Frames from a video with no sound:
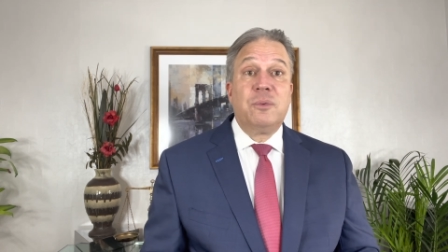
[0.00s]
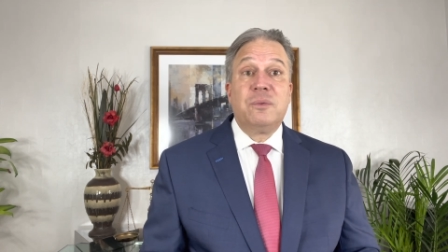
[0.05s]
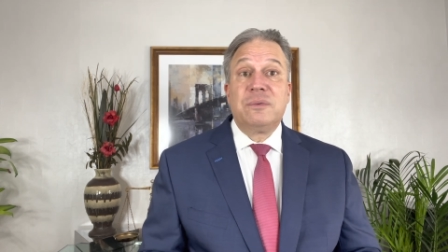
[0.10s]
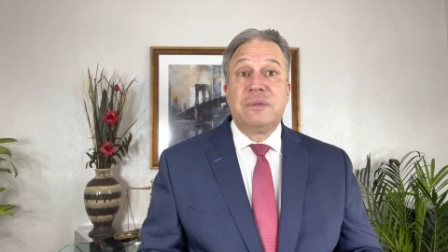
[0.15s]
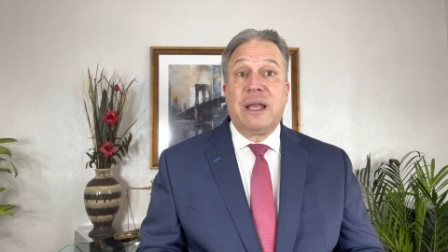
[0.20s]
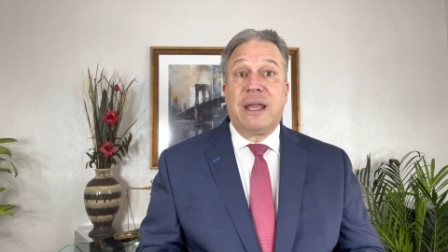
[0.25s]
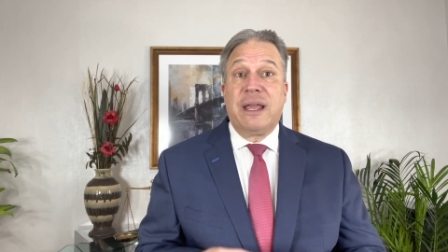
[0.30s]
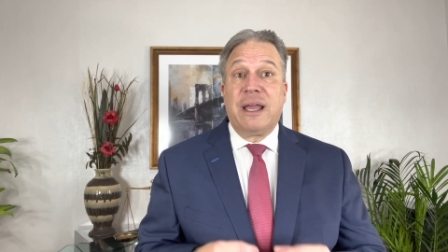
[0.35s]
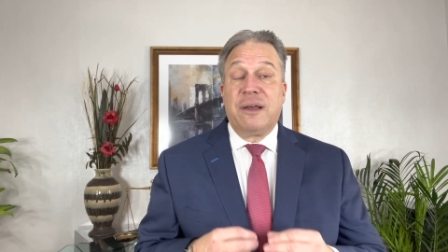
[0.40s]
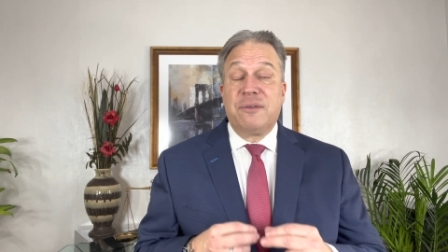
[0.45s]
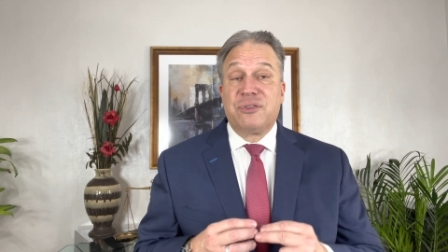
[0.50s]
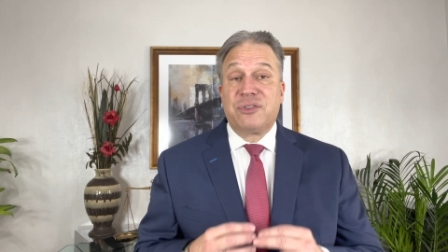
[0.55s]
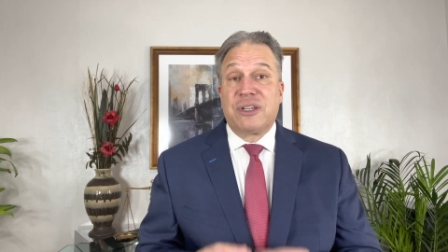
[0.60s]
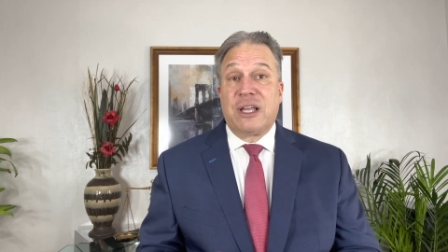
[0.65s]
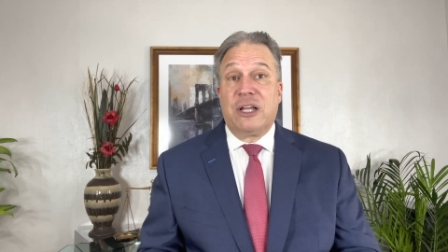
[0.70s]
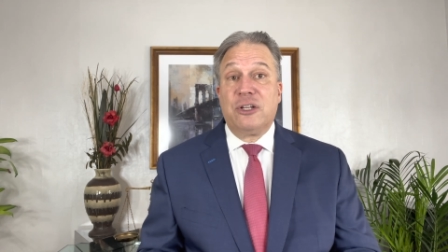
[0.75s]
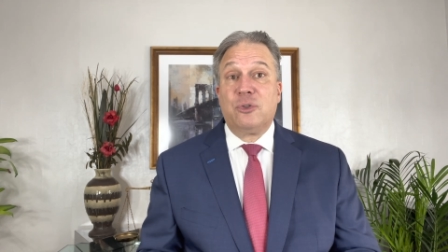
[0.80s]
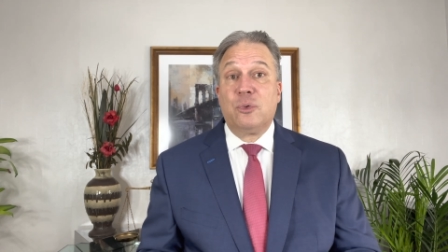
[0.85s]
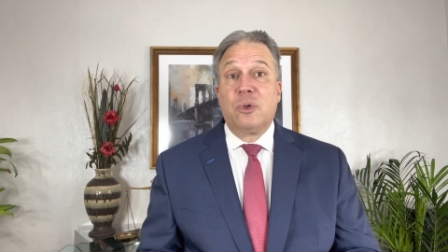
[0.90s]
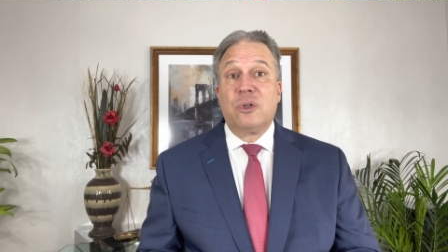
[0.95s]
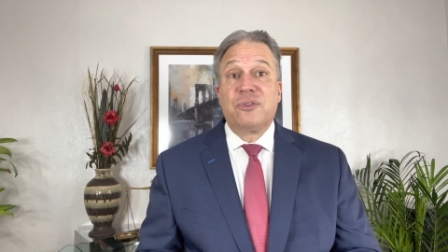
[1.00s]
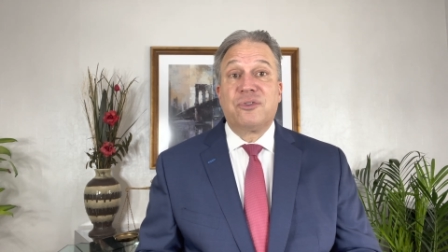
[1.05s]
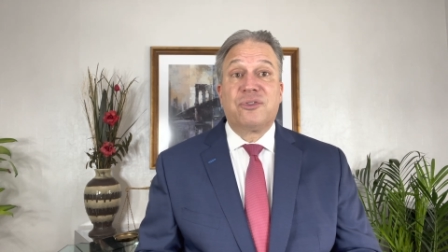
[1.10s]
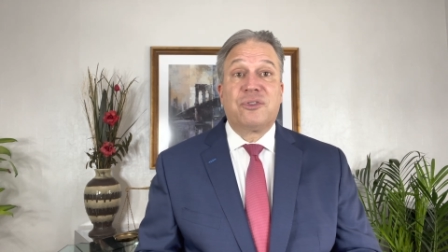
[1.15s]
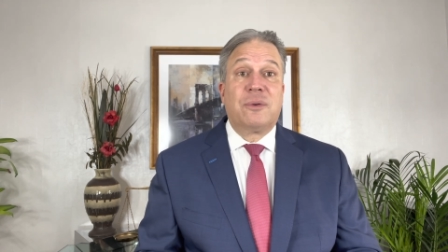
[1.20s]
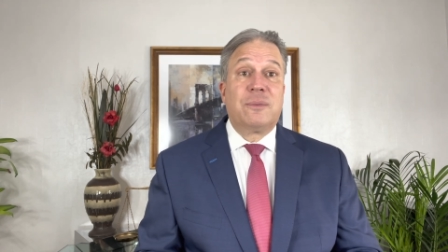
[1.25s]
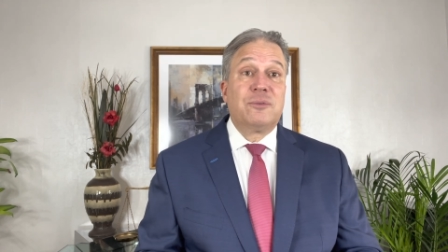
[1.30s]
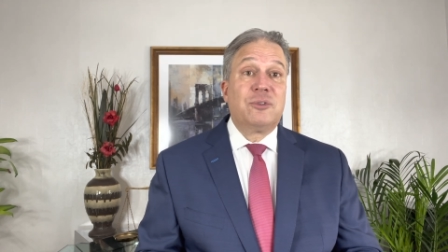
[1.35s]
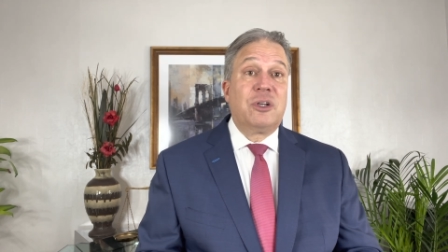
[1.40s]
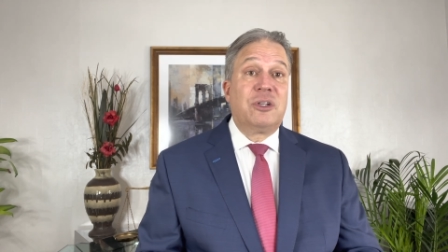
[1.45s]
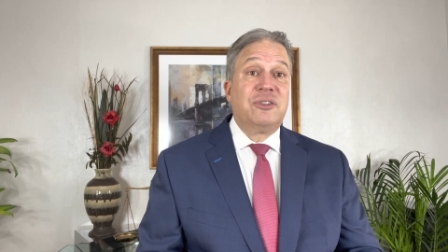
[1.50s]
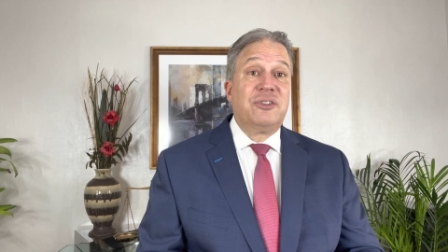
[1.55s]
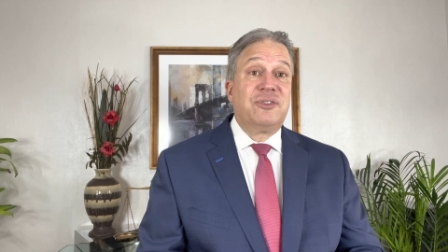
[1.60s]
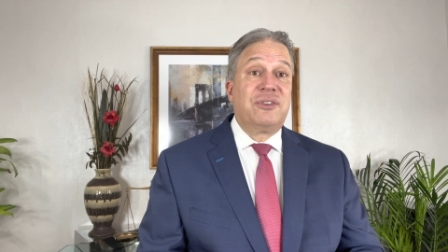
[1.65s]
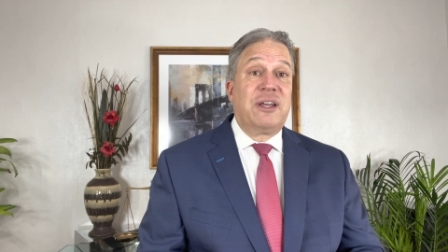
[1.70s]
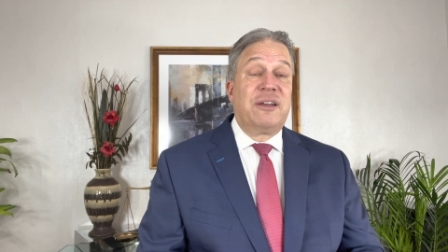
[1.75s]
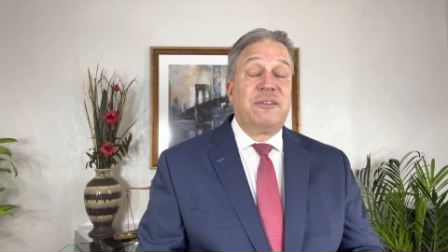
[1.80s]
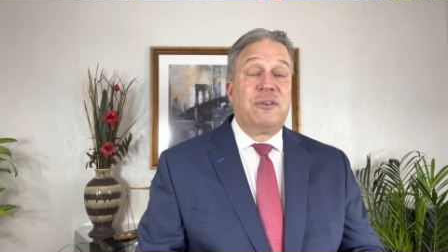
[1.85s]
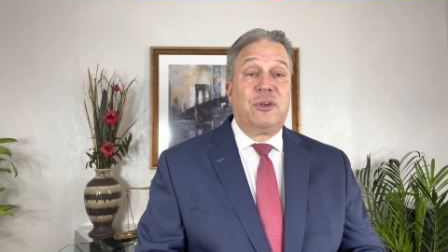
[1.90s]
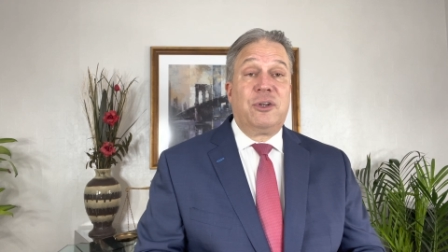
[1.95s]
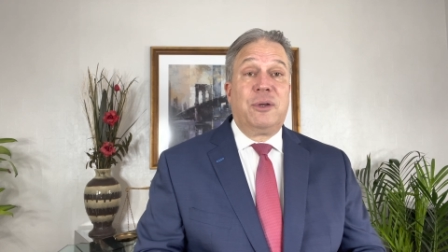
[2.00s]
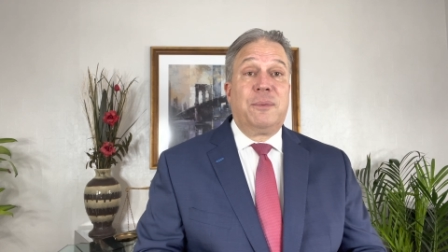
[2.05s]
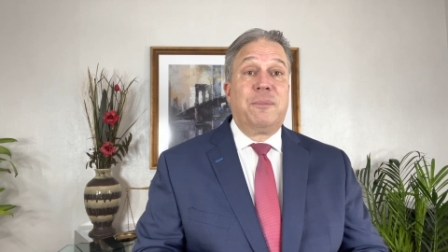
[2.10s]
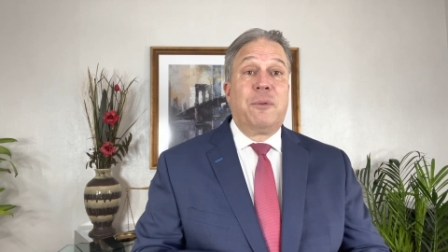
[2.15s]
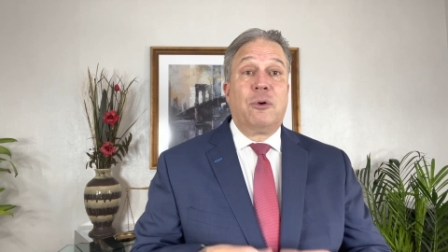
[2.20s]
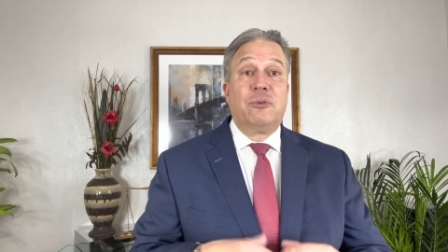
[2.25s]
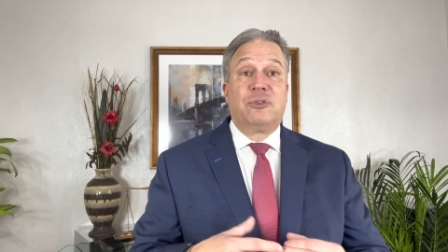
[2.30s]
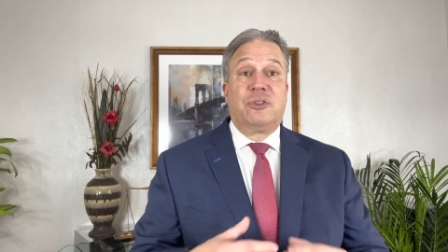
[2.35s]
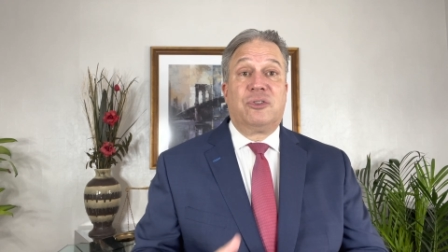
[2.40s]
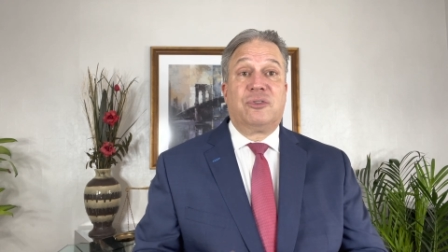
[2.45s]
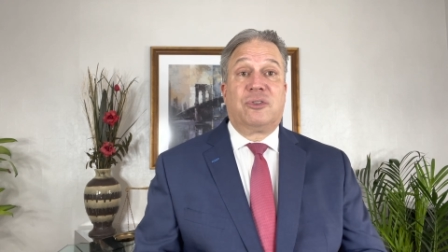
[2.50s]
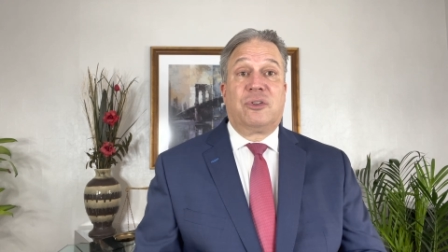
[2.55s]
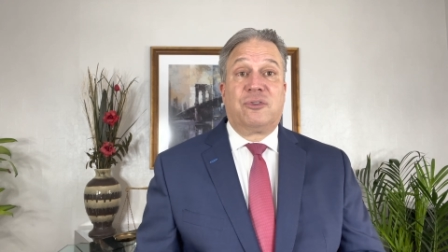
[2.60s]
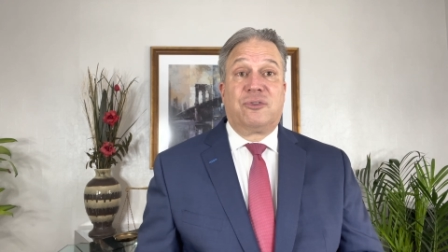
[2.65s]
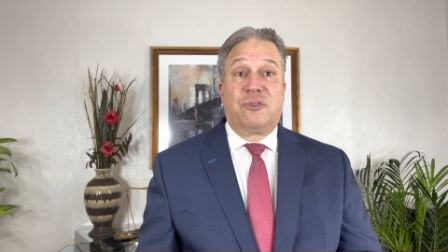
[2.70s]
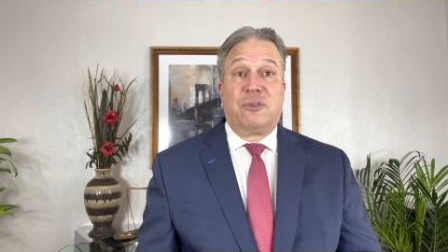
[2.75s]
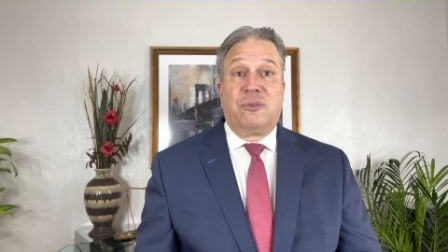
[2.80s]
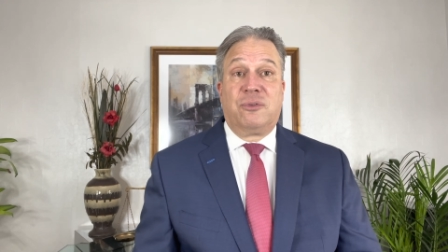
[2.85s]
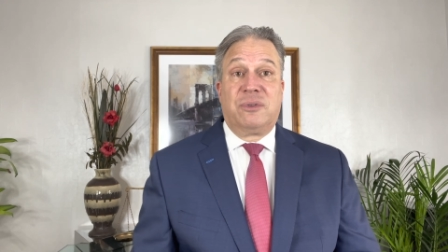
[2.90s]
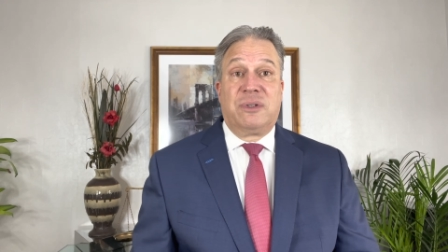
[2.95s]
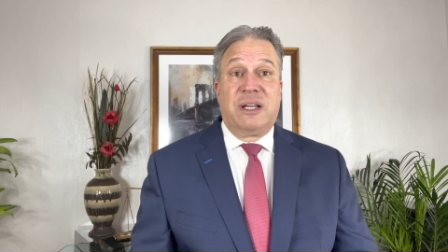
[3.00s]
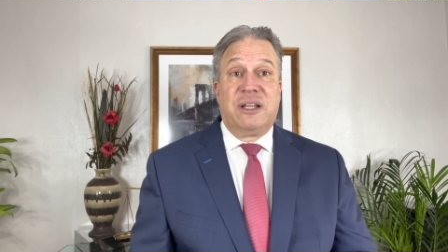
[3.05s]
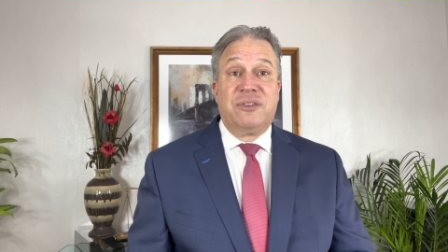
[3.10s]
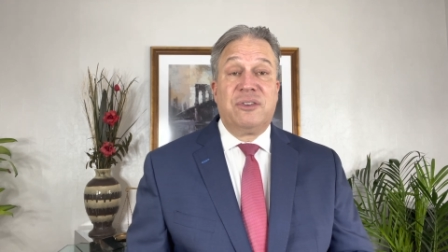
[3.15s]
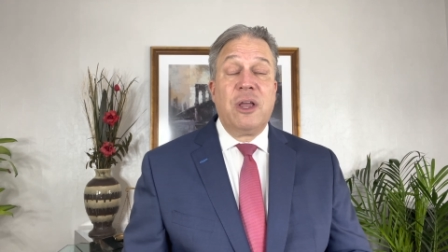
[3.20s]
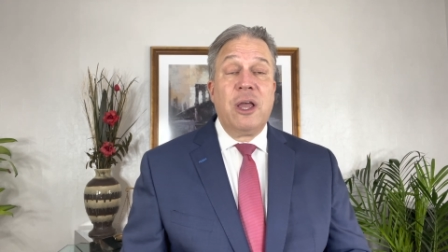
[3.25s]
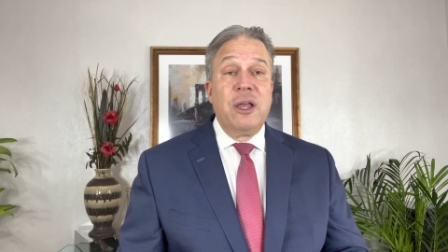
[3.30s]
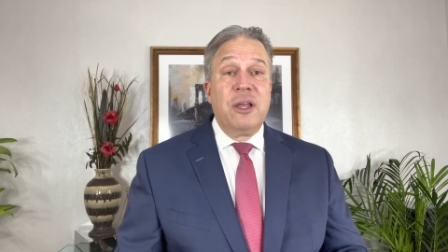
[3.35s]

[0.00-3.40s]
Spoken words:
They have schedules. Some judges have motions on certain days.